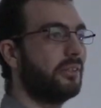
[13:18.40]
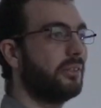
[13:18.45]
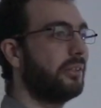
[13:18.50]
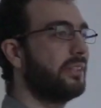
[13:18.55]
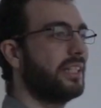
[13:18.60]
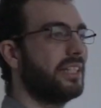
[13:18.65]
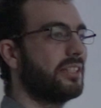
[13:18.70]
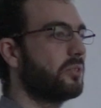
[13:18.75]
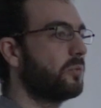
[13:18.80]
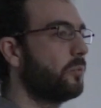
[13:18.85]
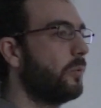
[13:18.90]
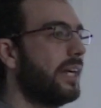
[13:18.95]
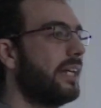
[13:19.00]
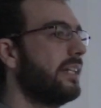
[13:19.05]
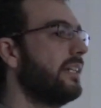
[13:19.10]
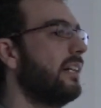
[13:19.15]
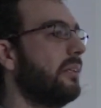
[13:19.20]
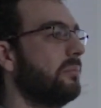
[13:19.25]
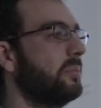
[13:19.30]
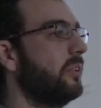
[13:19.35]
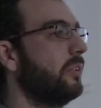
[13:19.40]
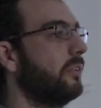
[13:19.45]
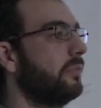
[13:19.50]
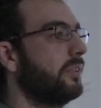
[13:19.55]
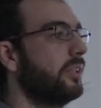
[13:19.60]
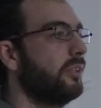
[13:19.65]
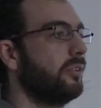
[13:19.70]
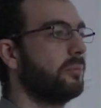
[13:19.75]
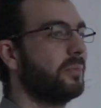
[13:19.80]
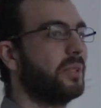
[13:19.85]
0 is way
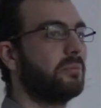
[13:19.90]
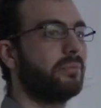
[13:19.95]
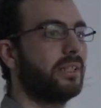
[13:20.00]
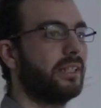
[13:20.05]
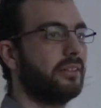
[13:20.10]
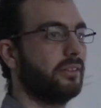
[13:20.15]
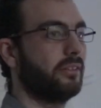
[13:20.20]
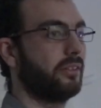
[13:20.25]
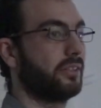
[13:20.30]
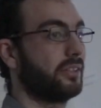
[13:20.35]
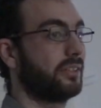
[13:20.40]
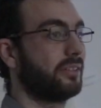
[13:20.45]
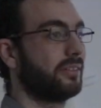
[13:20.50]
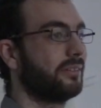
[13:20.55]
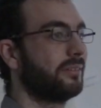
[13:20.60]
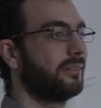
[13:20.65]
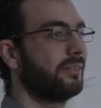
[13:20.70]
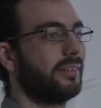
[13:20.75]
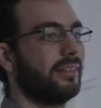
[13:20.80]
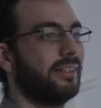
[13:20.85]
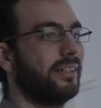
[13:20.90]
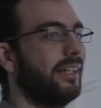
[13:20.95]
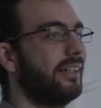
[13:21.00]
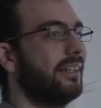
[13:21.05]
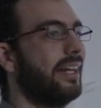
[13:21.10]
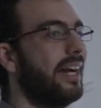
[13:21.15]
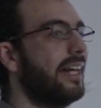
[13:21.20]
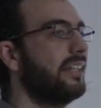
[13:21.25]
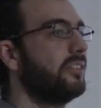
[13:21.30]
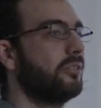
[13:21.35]
above human players.
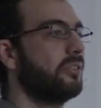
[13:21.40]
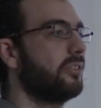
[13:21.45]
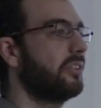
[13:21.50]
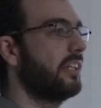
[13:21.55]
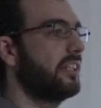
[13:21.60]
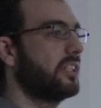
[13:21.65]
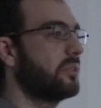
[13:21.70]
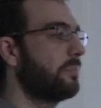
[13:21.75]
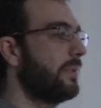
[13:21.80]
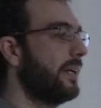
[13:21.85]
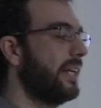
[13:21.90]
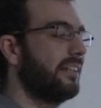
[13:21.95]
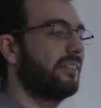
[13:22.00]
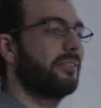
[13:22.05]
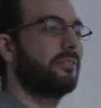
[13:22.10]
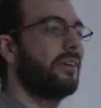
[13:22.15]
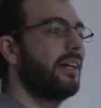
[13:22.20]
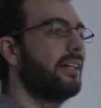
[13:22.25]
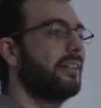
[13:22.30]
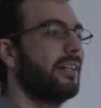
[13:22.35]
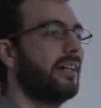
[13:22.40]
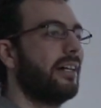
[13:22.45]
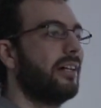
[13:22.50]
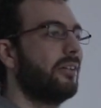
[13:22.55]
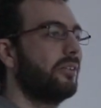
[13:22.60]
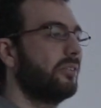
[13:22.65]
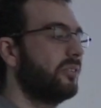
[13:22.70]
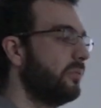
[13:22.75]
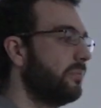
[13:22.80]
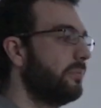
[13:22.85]
Like, I do not expect right
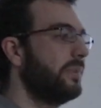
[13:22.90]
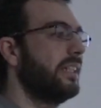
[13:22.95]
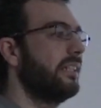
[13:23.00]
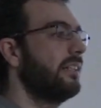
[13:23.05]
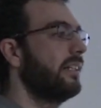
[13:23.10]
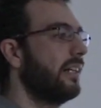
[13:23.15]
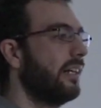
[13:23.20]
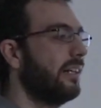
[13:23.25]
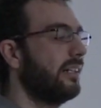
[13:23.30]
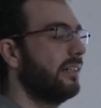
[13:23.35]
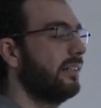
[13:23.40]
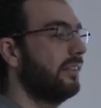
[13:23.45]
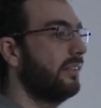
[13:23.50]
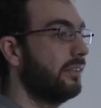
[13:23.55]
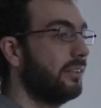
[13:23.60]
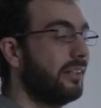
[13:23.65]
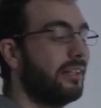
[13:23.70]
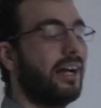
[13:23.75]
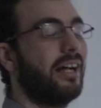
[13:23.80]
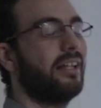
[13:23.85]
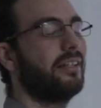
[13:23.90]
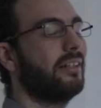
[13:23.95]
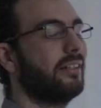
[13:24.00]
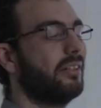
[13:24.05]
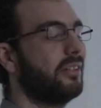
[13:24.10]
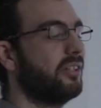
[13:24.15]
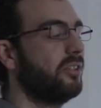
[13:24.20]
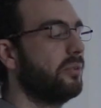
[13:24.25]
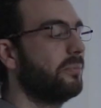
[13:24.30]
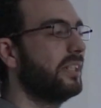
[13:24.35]
now to be a
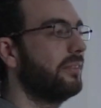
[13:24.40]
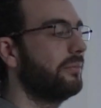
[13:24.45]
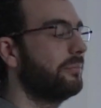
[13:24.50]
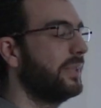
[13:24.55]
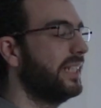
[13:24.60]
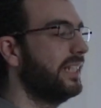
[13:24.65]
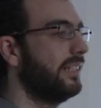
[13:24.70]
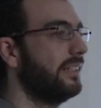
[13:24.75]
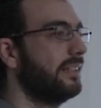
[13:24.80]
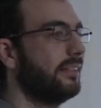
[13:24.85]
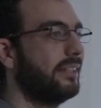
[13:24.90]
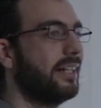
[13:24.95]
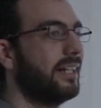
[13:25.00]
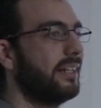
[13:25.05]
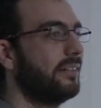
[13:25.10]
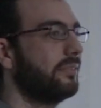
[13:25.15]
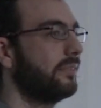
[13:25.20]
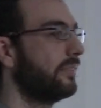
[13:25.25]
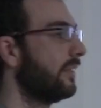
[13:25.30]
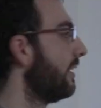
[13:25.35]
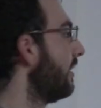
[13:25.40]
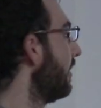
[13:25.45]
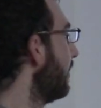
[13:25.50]
human being alive